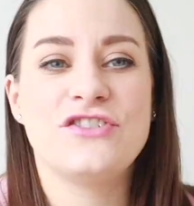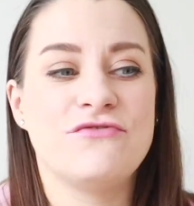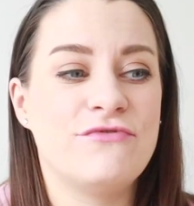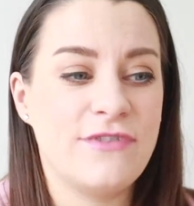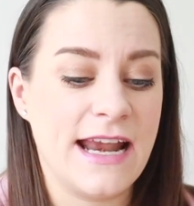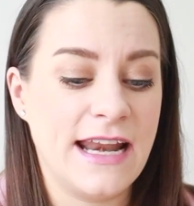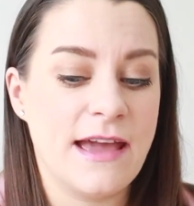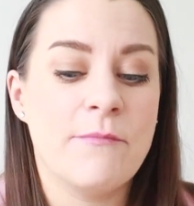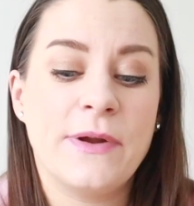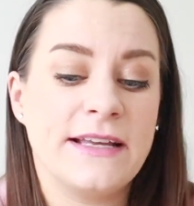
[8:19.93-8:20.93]
Just
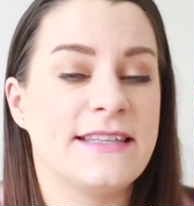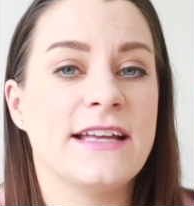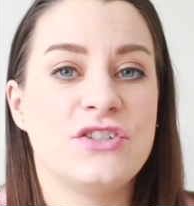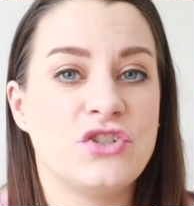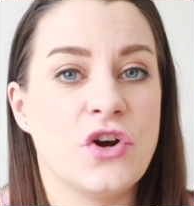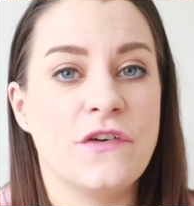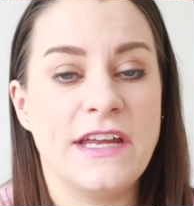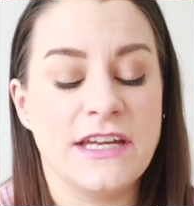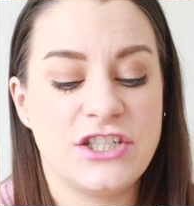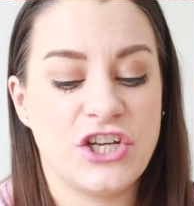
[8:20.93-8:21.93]
really brings that
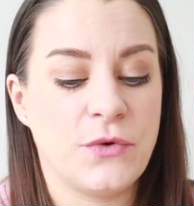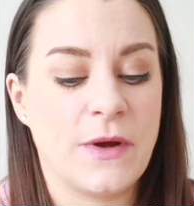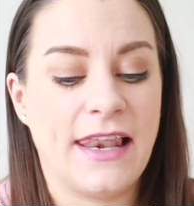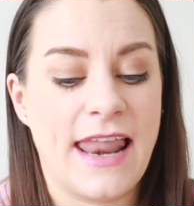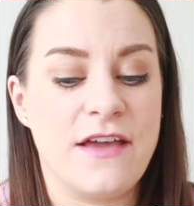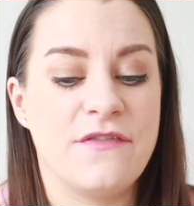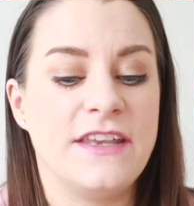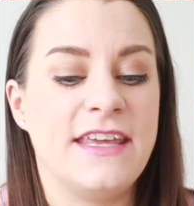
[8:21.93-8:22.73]
story to life,